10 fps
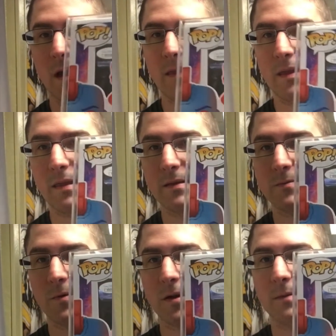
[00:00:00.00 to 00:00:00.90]
And then this
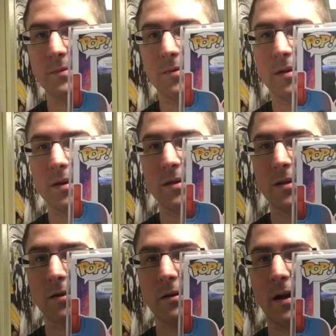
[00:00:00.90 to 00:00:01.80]
one comes with a
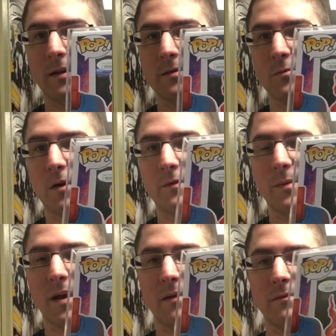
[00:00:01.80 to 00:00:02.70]
sticker on it as well from
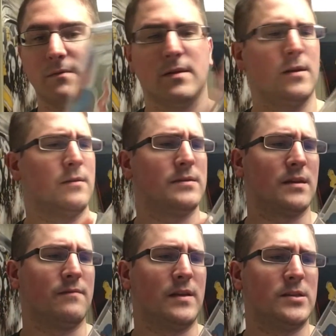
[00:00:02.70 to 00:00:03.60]
that
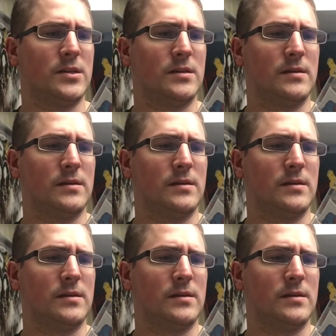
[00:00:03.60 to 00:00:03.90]
convention.